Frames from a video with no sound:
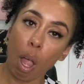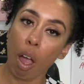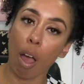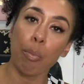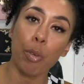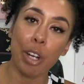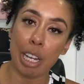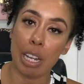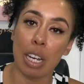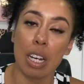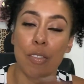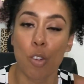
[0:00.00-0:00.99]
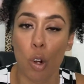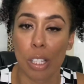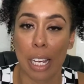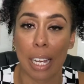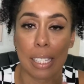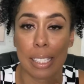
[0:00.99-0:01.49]
I'm reading, and of course,
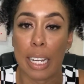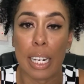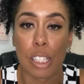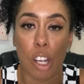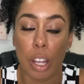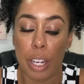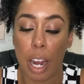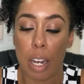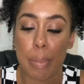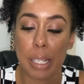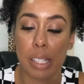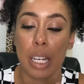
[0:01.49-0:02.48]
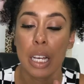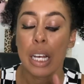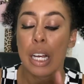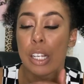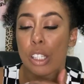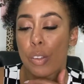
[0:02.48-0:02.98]
like I said, it's all anonymous.
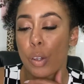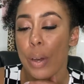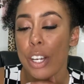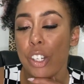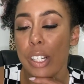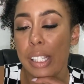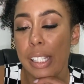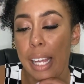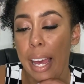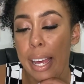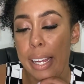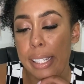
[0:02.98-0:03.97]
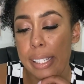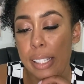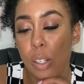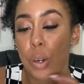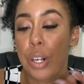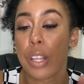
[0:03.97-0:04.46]
So the question says,
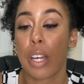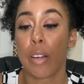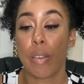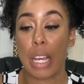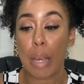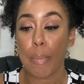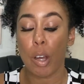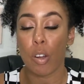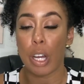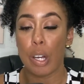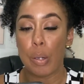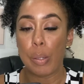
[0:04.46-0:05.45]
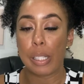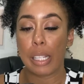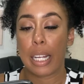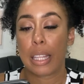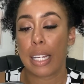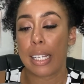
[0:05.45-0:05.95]
or the email goes
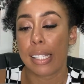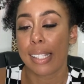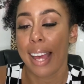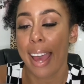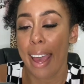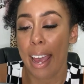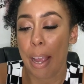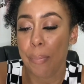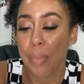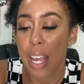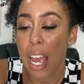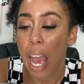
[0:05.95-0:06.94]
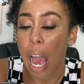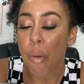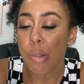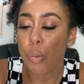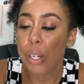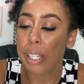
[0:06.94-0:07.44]
like this, hey, I
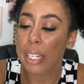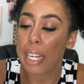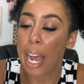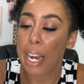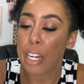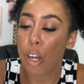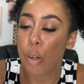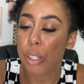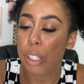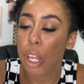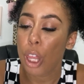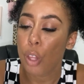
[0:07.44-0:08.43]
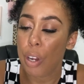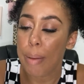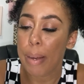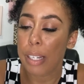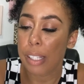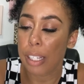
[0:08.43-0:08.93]
was recently diagnosed three
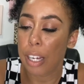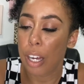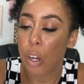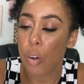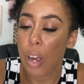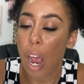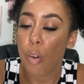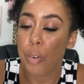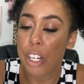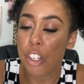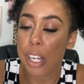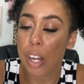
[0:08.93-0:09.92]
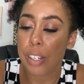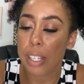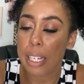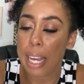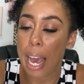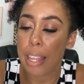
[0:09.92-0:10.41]
months ago. I reached out to
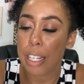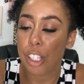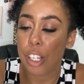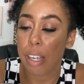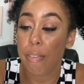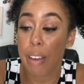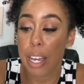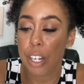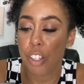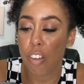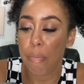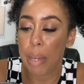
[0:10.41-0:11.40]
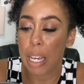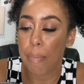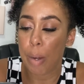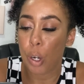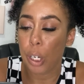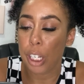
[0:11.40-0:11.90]
the guy that took advantage of me in
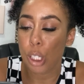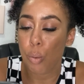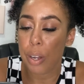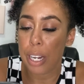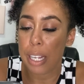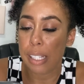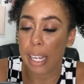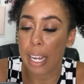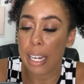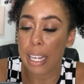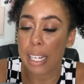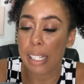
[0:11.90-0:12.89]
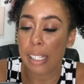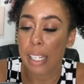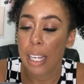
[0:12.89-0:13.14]
my early 20s and he's